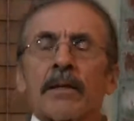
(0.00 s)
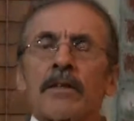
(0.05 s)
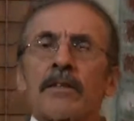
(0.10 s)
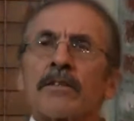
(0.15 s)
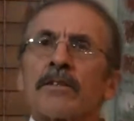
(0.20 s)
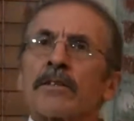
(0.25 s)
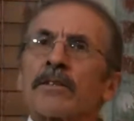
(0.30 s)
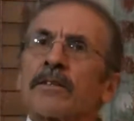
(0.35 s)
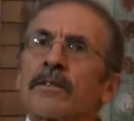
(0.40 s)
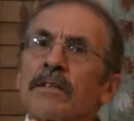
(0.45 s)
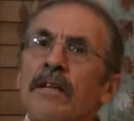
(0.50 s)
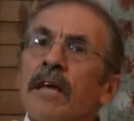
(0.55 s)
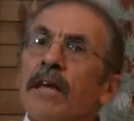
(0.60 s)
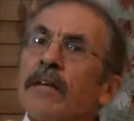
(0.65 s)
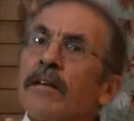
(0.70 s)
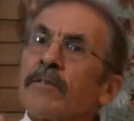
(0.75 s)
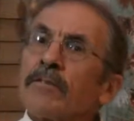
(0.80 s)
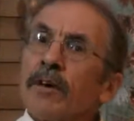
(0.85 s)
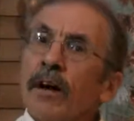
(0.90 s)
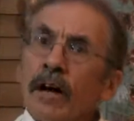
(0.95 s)

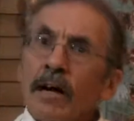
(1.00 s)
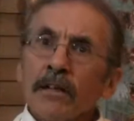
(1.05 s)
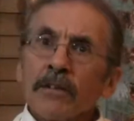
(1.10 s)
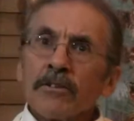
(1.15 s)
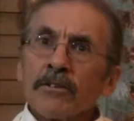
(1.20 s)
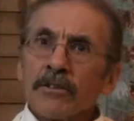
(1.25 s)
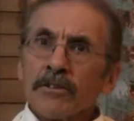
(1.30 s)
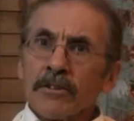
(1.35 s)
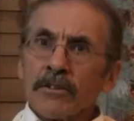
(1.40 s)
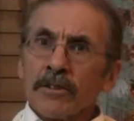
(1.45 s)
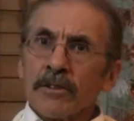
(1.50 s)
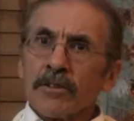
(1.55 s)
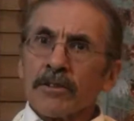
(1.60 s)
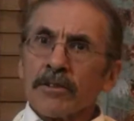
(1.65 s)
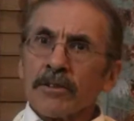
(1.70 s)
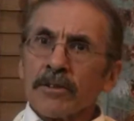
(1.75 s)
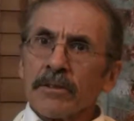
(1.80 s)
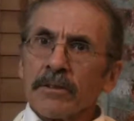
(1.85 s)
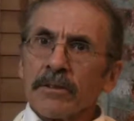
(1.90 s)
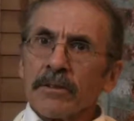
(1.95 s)
state of
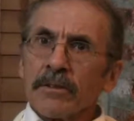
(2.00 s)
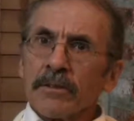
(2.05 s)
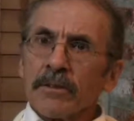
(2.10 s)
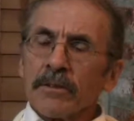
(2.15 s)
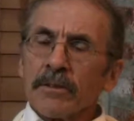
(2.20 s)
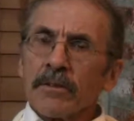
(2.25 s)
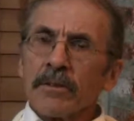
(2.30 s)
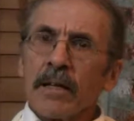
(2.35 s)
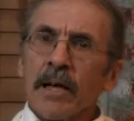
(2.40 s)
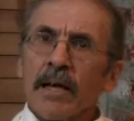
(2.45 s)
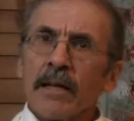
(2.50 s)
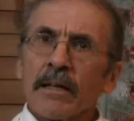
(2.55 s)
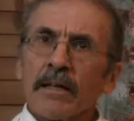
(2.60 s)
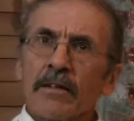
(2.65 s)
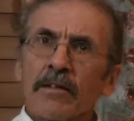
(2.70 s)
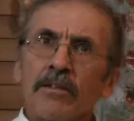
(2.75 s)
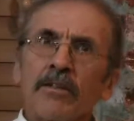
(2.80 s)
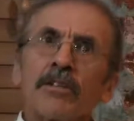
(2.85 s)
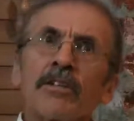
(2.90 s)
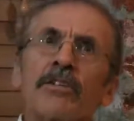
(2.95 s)
consciousness, that
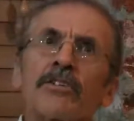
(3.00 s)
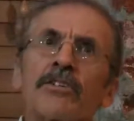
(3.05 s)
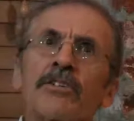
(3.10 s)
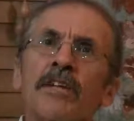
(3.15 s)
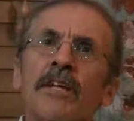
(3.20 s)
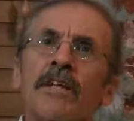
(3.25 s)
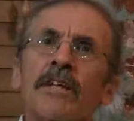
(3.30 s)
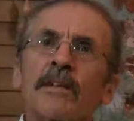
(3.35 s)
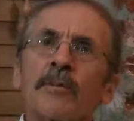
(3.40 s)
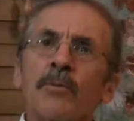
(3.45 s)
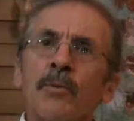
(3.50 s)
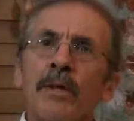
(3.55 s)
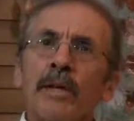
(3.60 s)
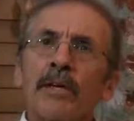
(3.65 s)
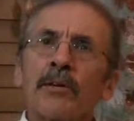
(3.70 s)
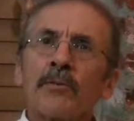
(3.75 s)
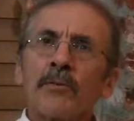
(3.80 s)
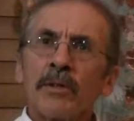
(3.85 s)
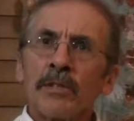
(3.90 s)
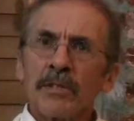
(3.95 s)
to the extent that we
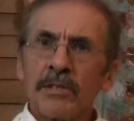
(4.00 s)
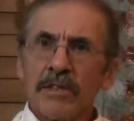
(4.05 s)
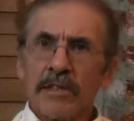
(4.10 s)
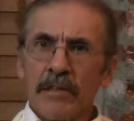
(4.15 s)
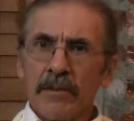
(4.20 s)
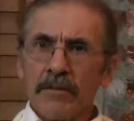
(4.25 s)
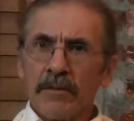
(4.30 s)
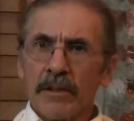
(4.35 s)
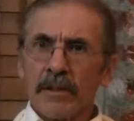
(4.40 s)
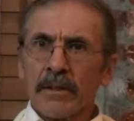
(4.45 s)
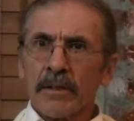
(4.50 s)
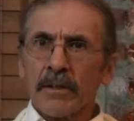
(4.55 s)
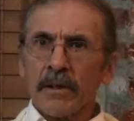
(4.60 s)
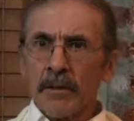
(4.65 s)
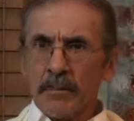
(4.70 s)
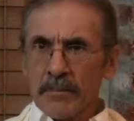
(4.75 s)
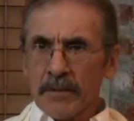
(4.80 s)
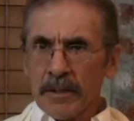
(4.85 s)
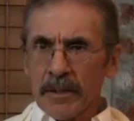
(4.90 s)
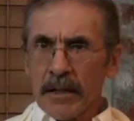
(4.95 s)
can receive it
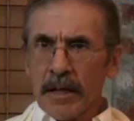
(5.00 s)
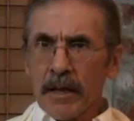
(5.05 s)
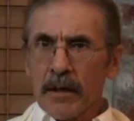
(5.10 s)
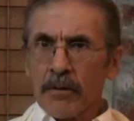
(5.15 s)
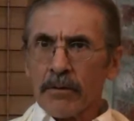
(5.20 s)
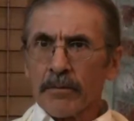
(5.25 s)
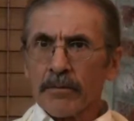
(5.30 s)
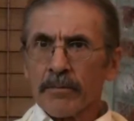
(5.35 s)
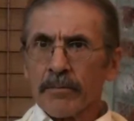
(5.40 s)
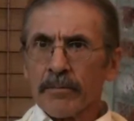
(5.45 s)
up to now.